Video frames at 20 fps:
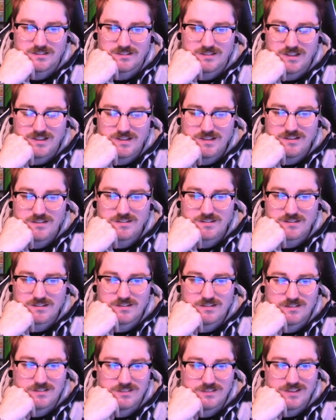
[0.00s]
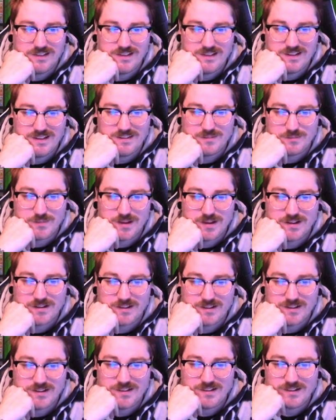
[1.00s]
Litten is
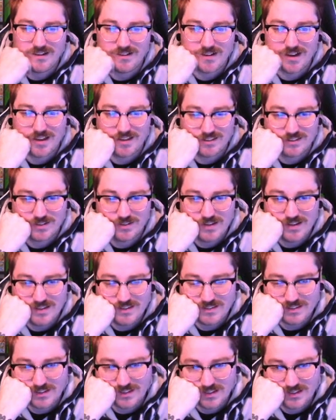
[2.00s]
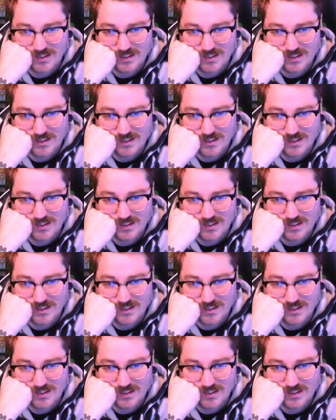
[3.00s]
better. Okay, so he's